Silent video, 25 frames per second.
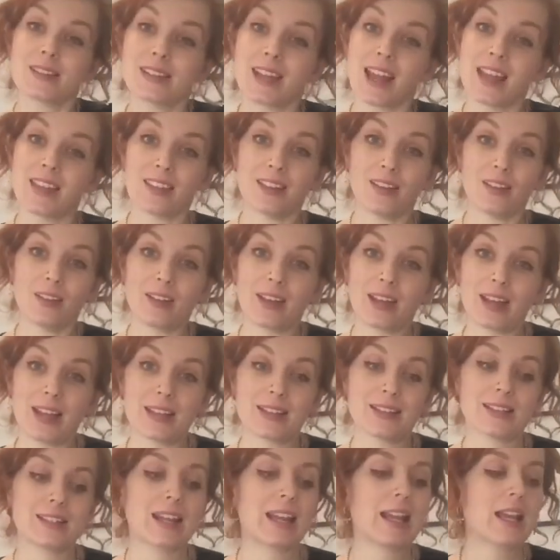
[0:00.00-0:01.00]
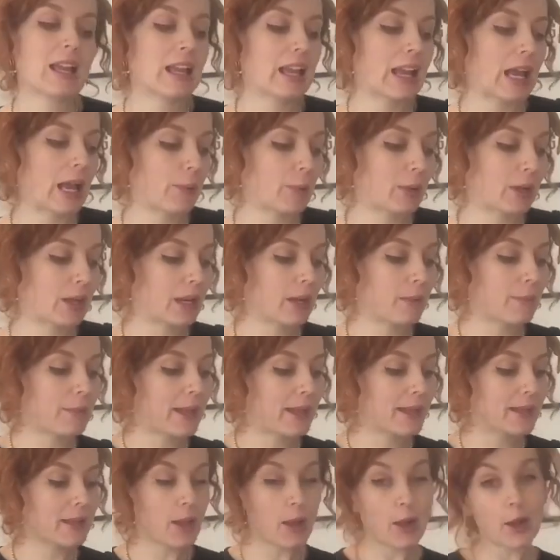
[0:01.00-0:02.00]
take the longest, and we're going to
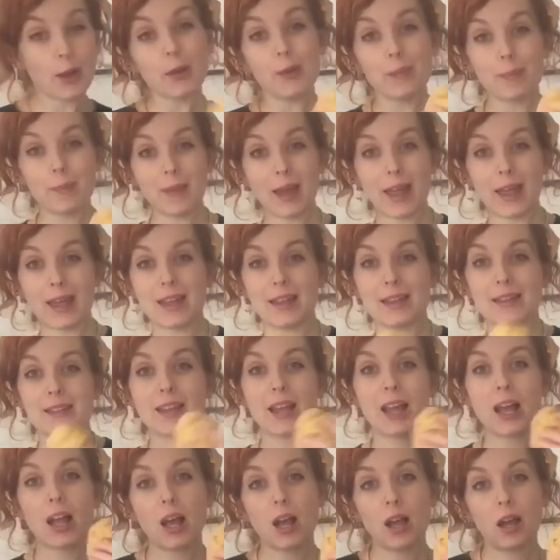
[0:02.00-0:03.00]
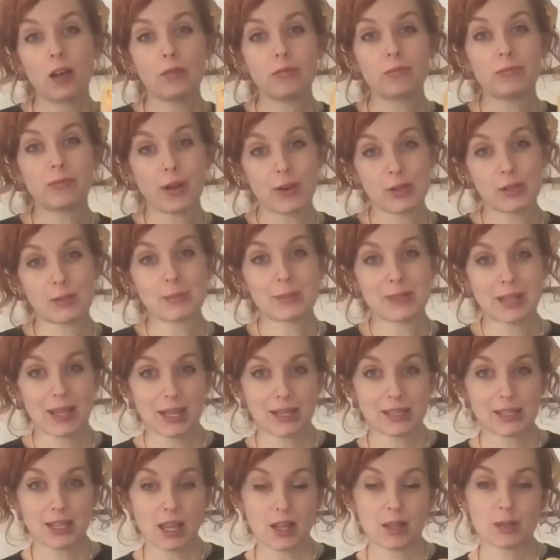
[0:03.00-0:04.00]
make homemade roast
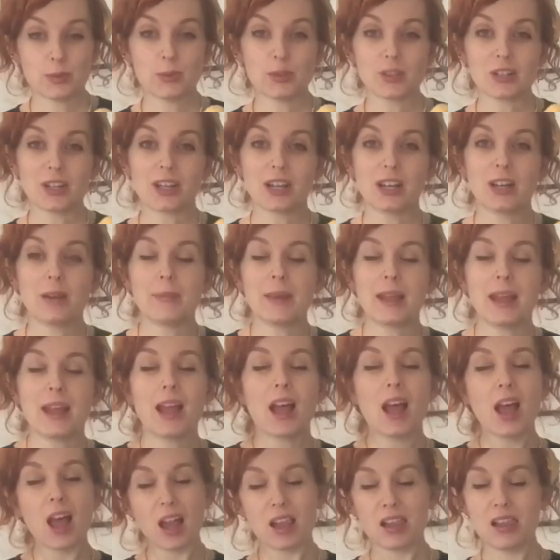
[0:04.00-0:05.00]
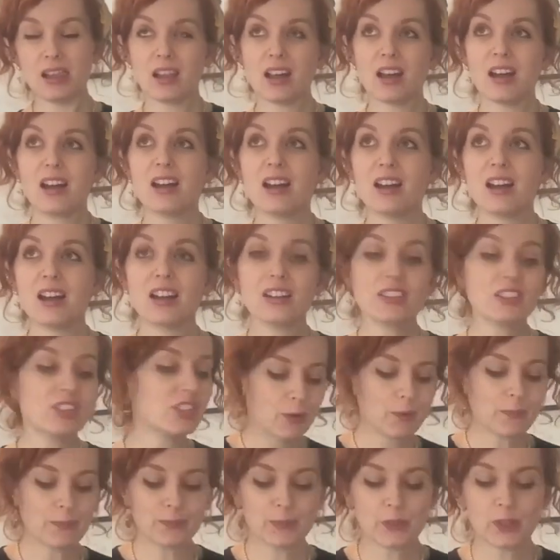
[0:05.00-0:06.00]
potatoes, which are going to be lush.
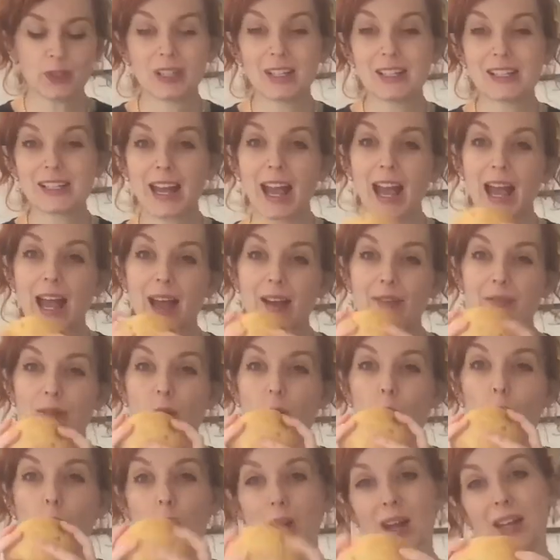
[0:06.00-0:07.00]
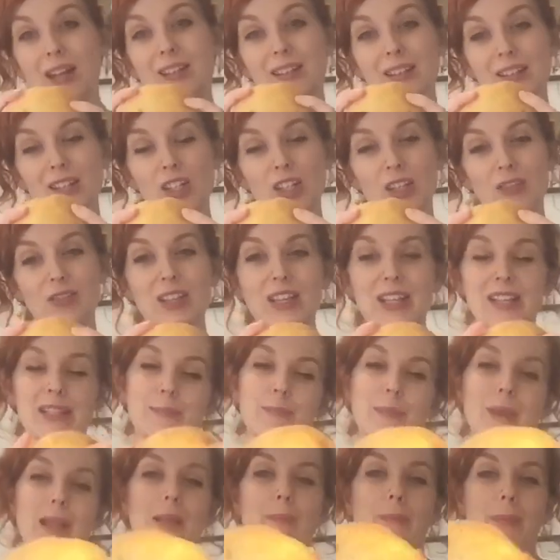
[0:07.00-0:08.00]
You need to have one of these
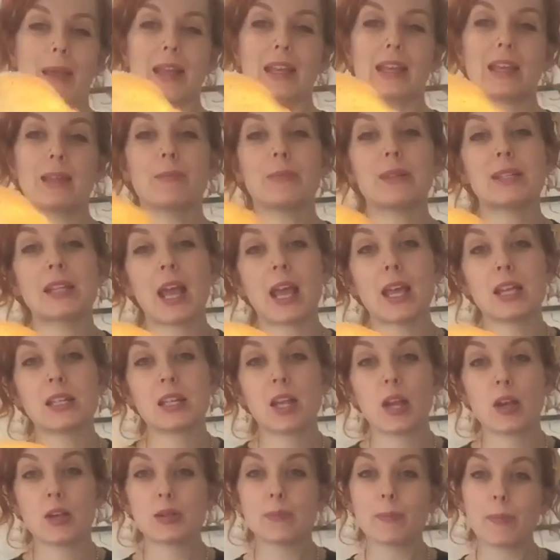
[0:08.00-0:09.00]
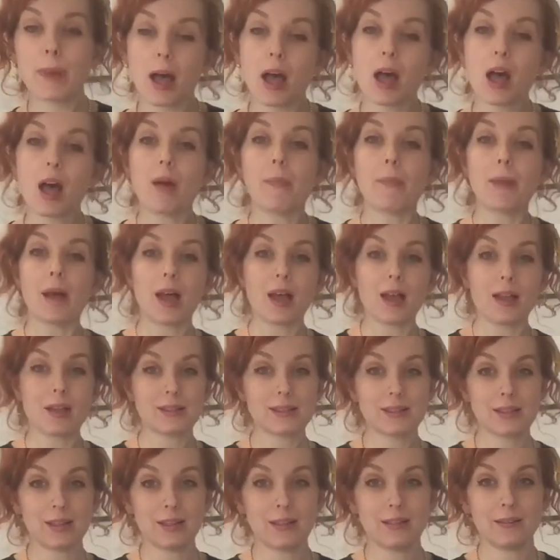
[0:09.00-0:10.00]
big baking potatoes per
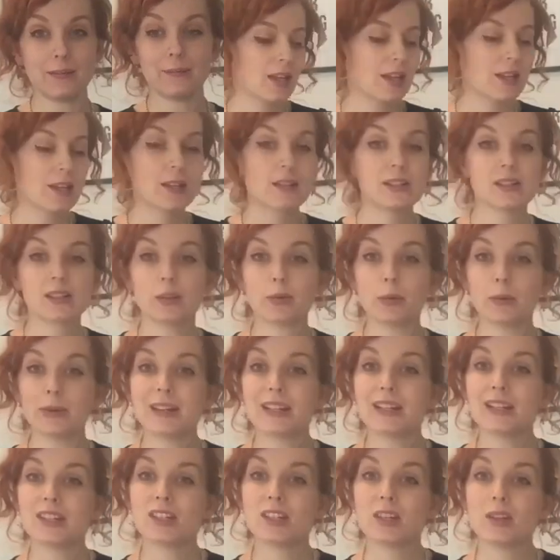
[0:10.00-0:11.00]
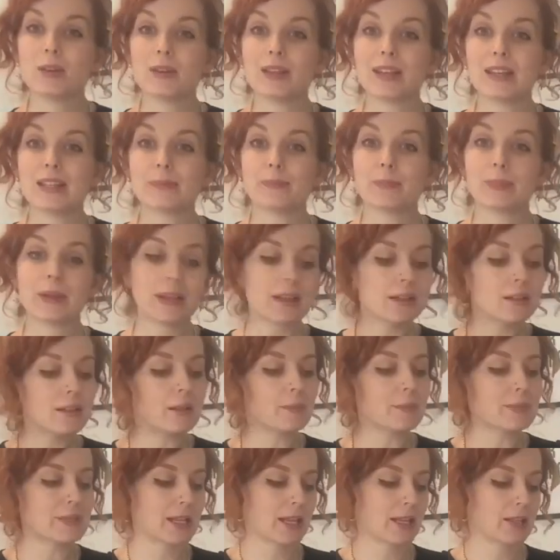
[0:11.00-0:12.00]
person. So what we need to do is peel the
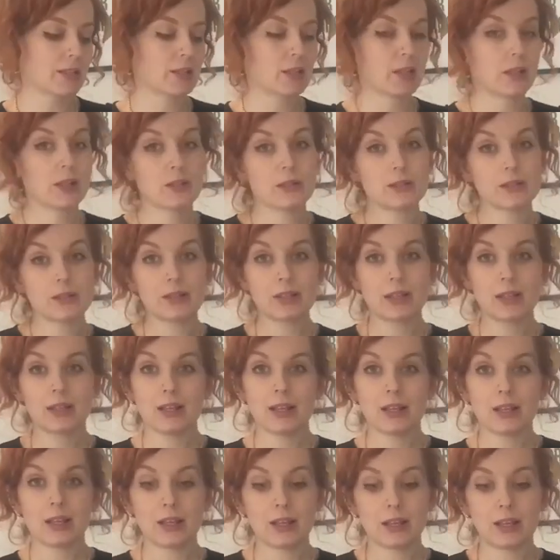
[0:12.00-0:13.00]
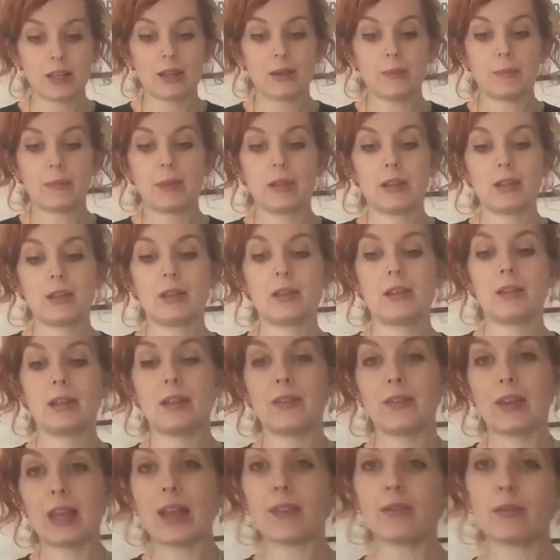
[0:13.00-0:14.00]
potatoes. If you
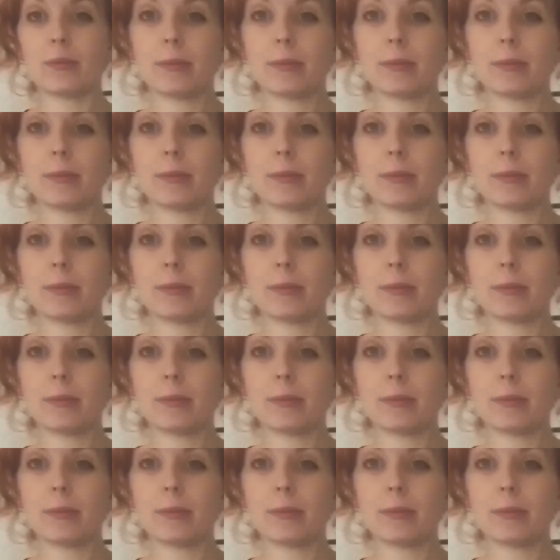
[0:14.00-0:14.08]
have a